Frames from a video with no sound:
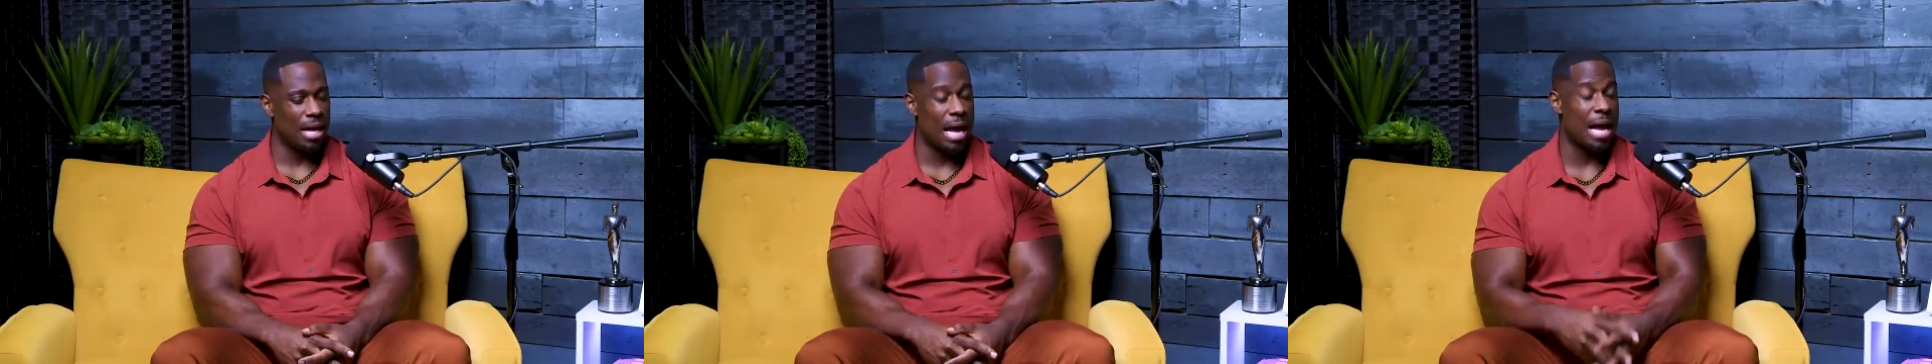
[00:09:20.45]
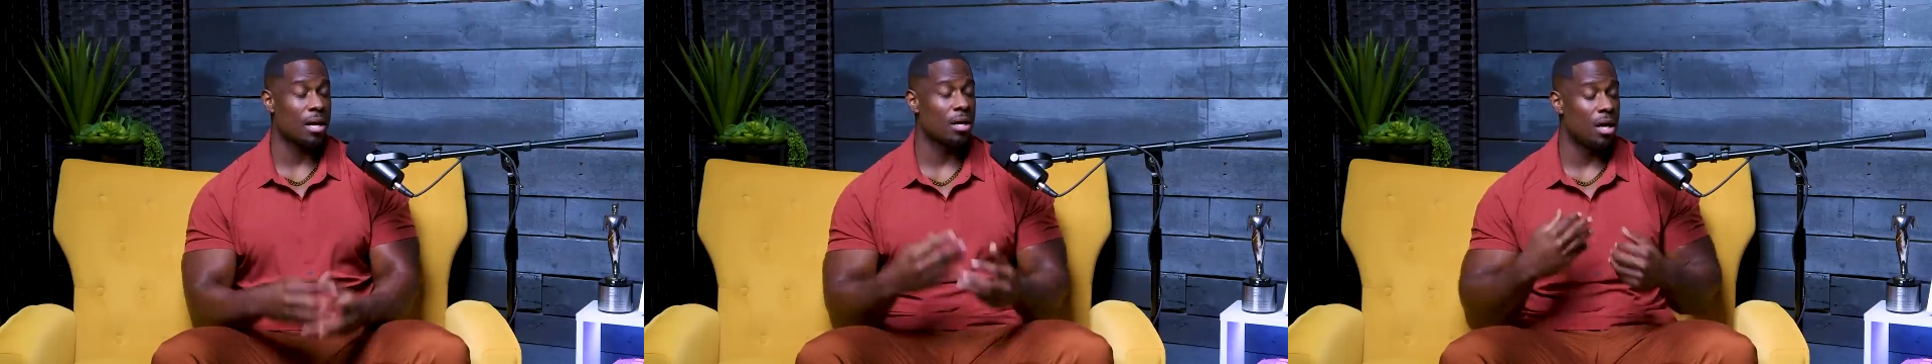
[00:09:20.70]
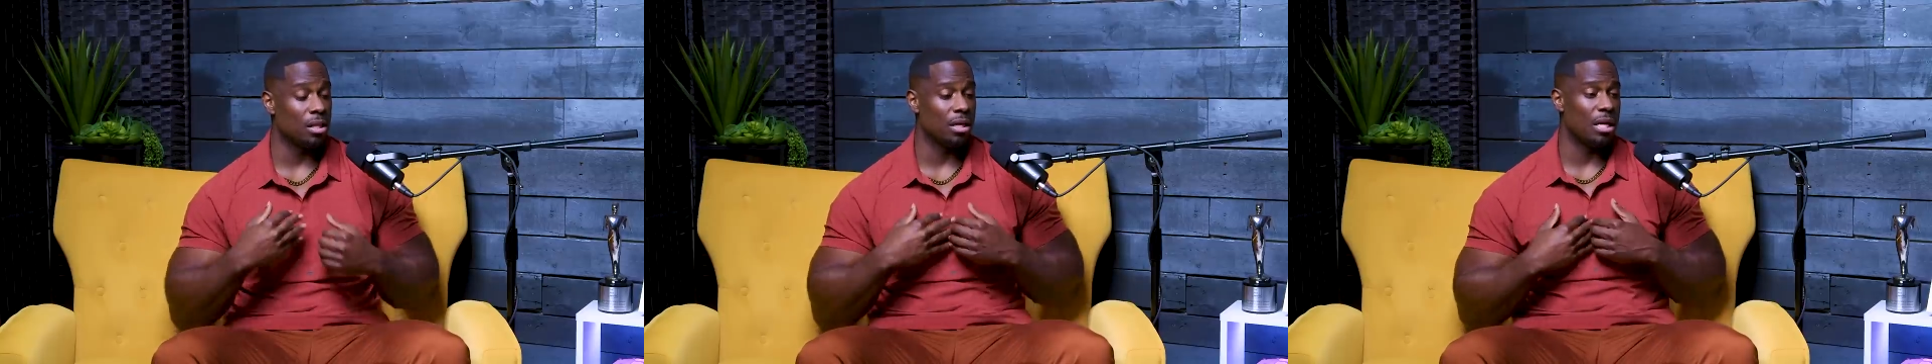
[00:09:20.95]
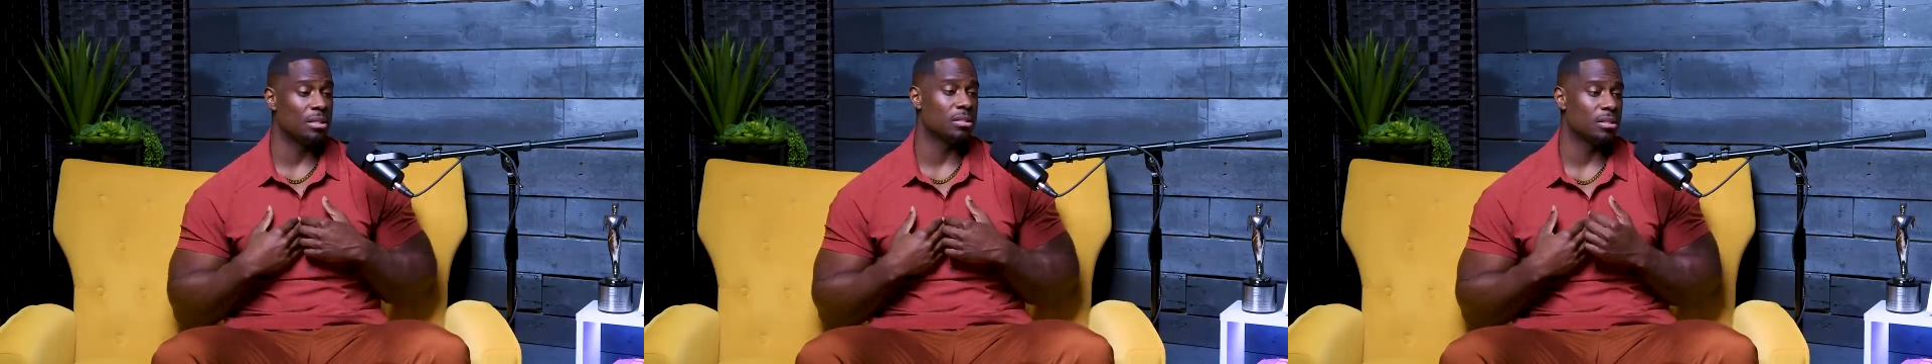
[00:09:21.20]
I call it
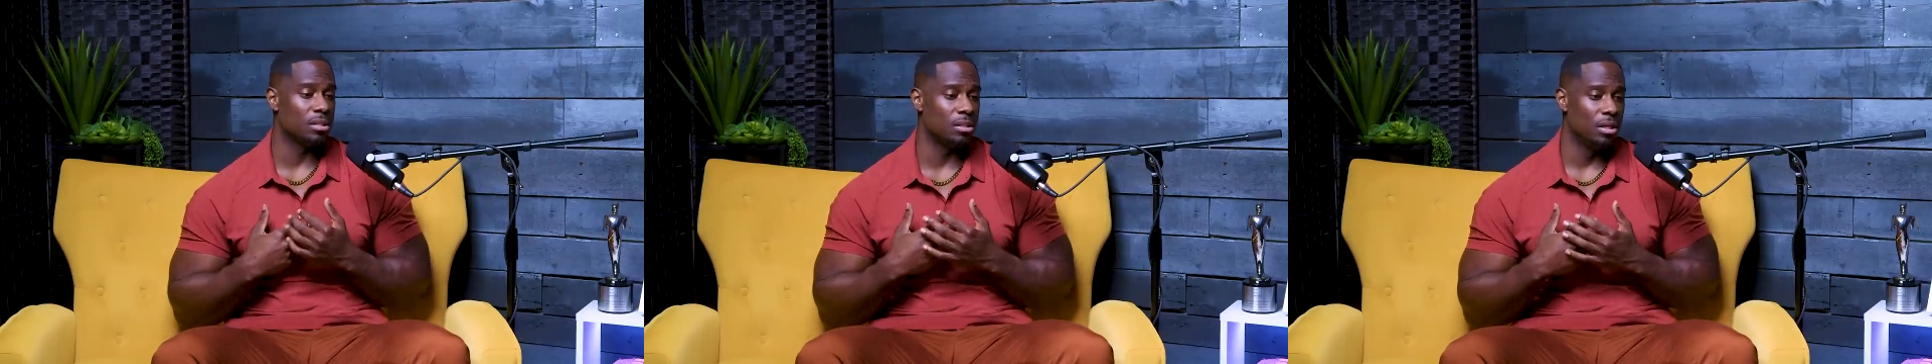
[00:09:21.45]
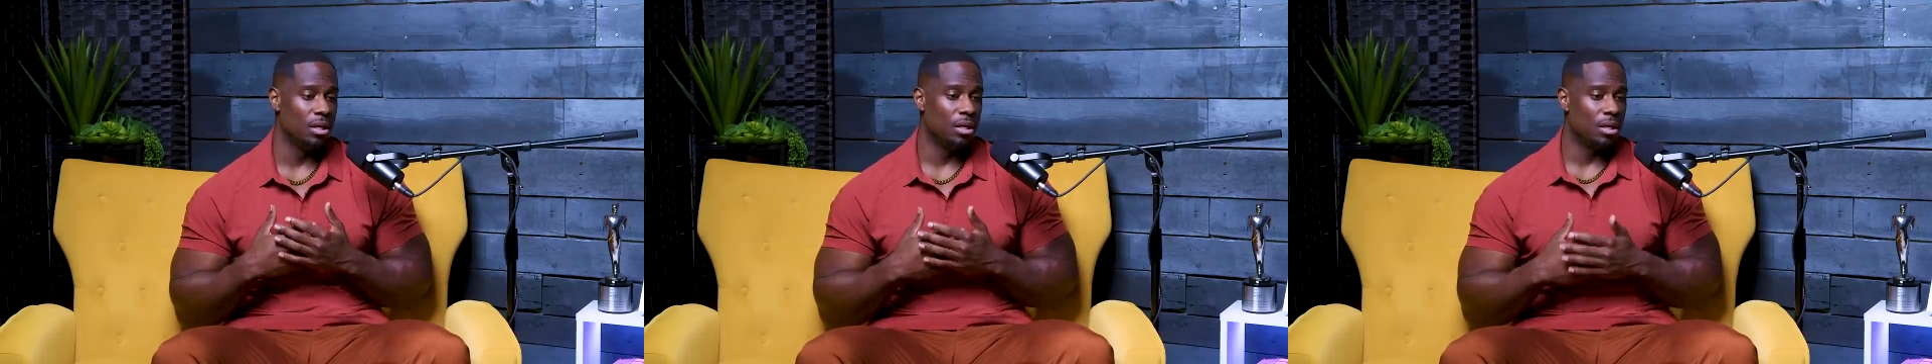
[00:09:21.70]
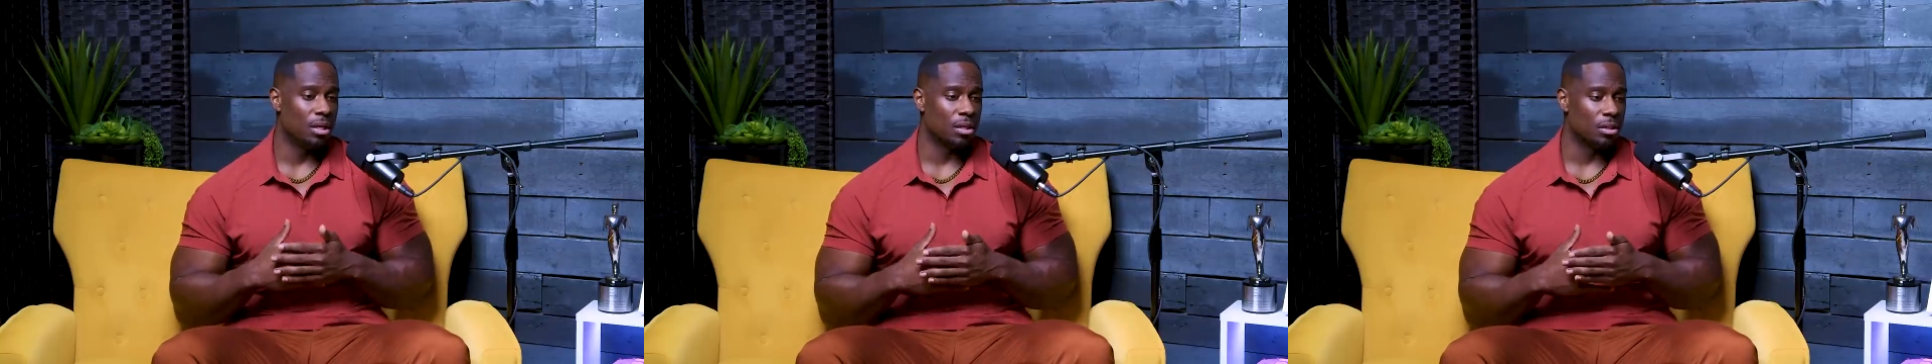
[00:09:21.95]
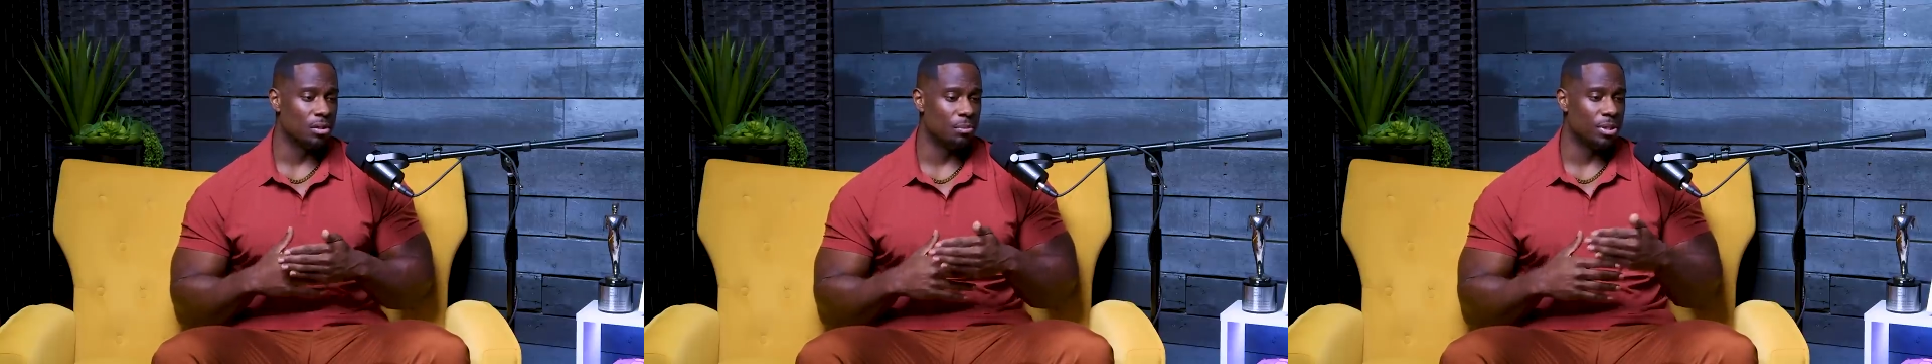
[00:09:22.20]
honestly, a
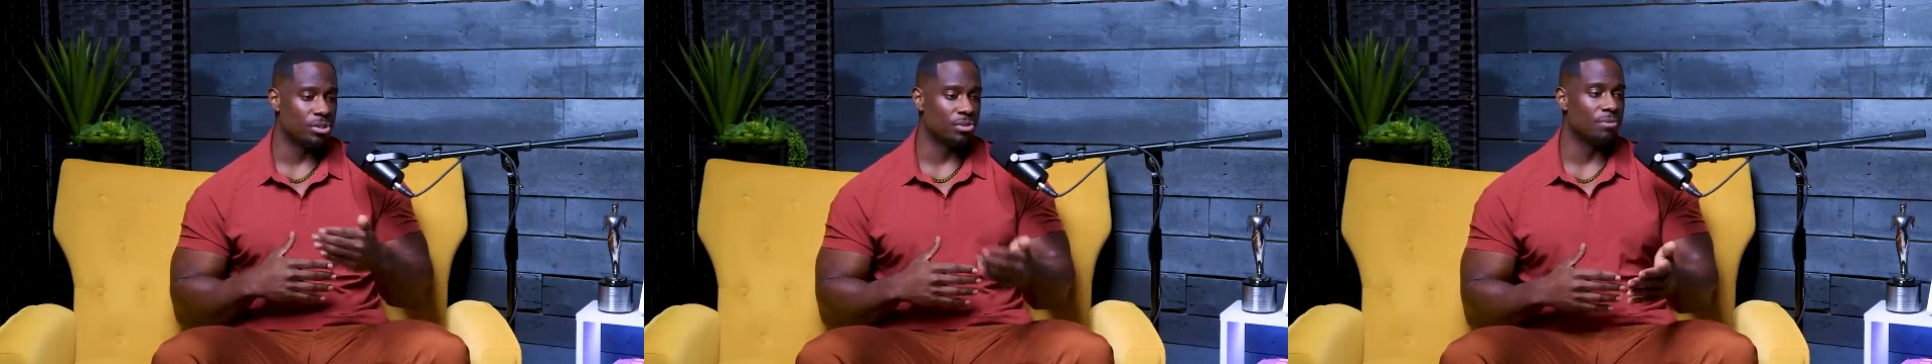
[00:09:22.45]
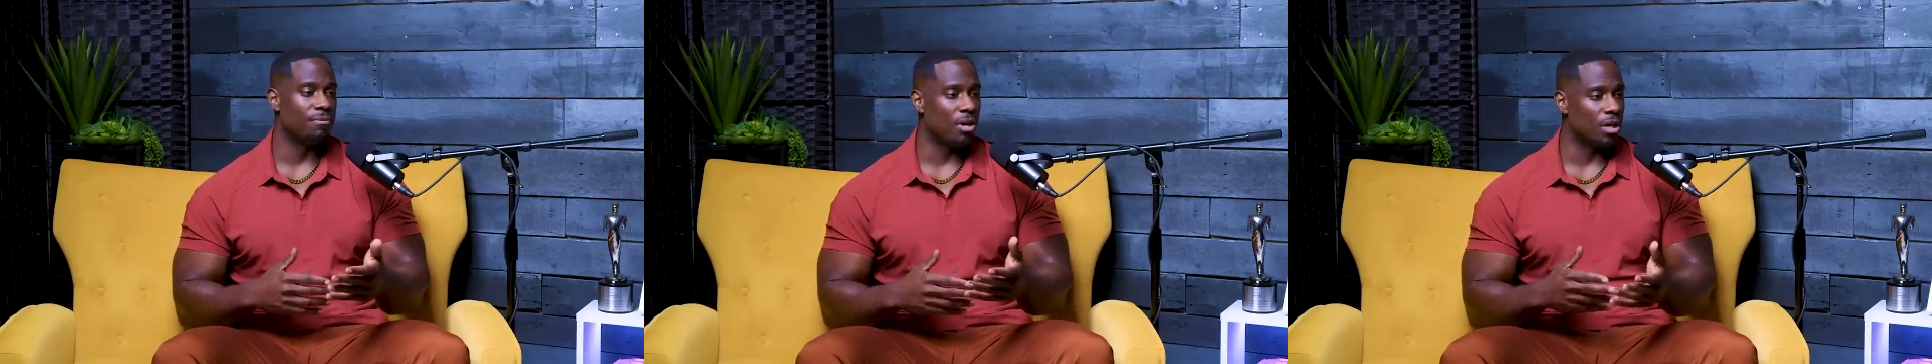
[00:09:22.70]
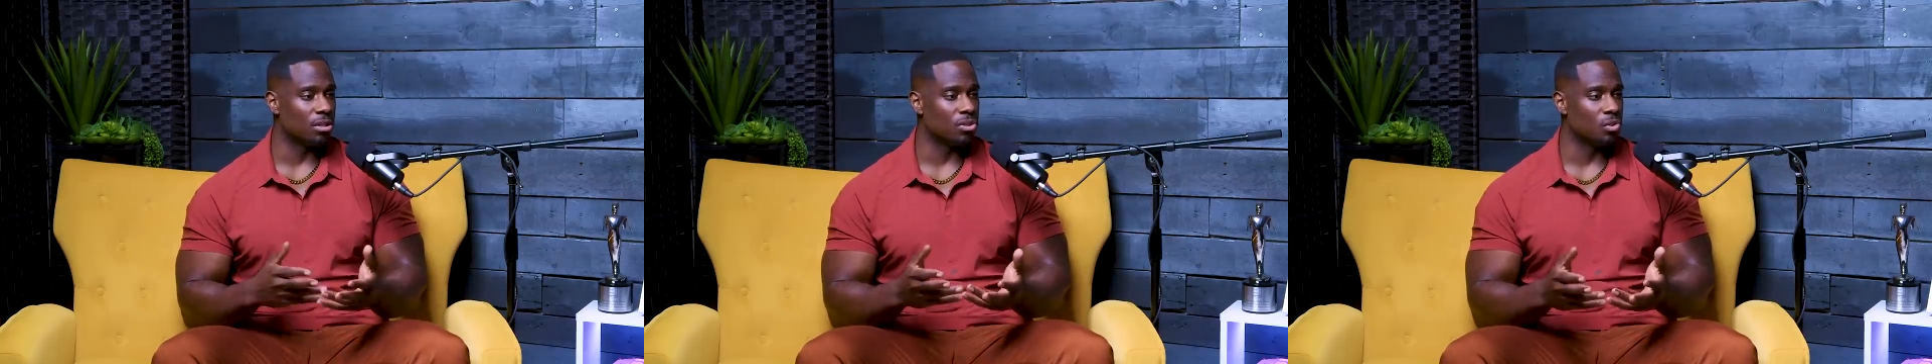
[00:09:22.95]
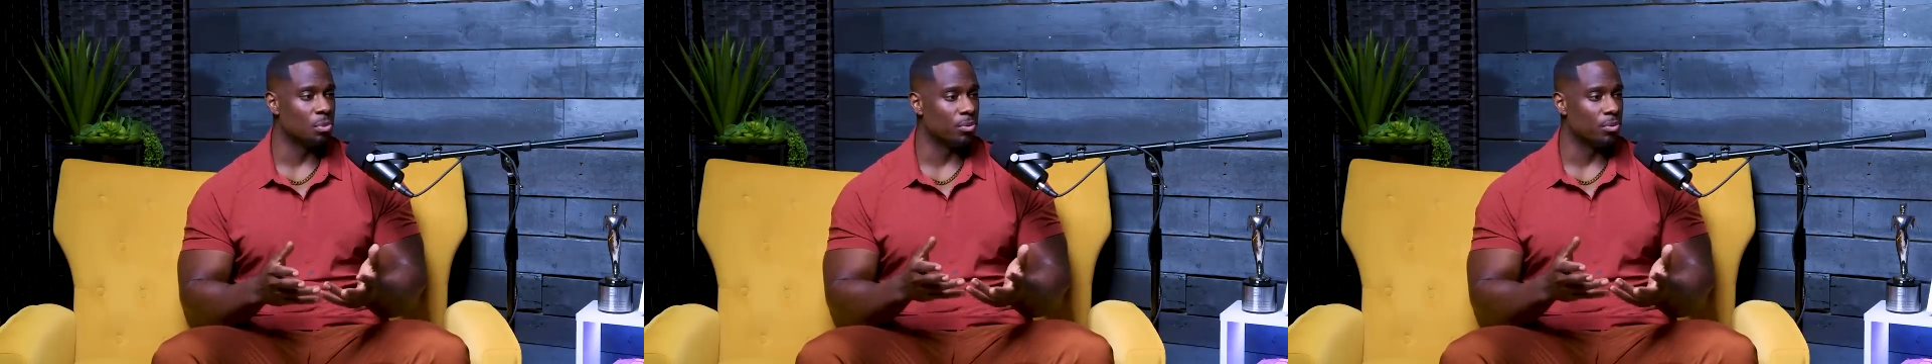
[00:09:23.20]
little bit too far, the super